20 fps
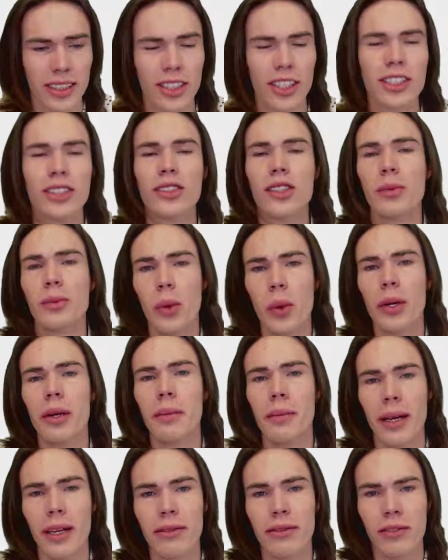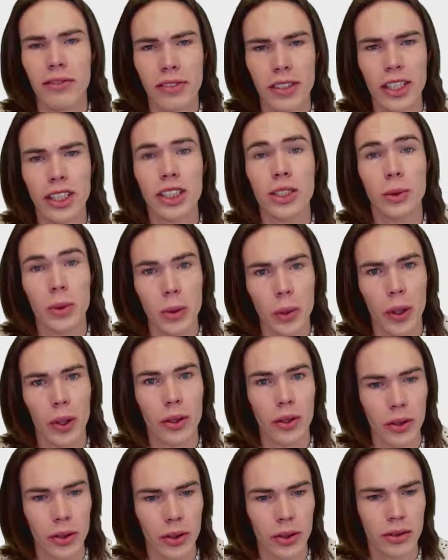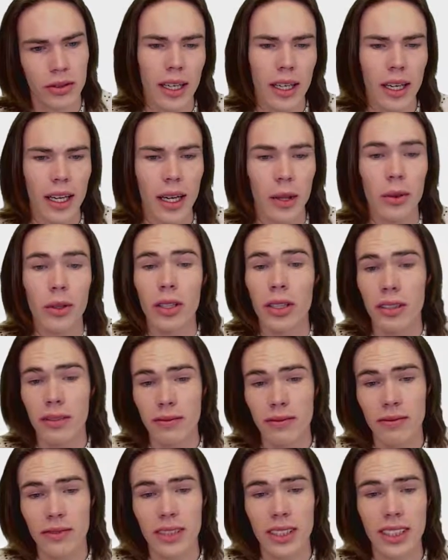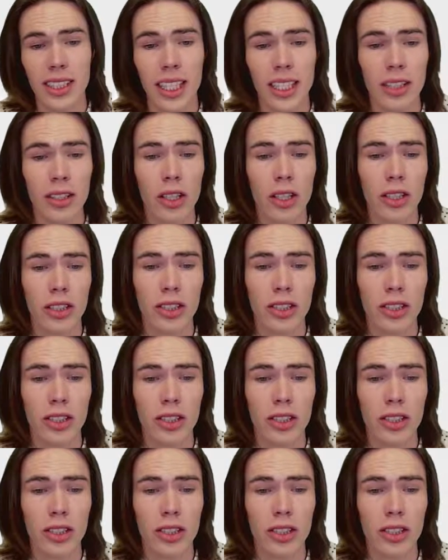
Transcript: So there's no point in paying for features we won't use. And we got site lock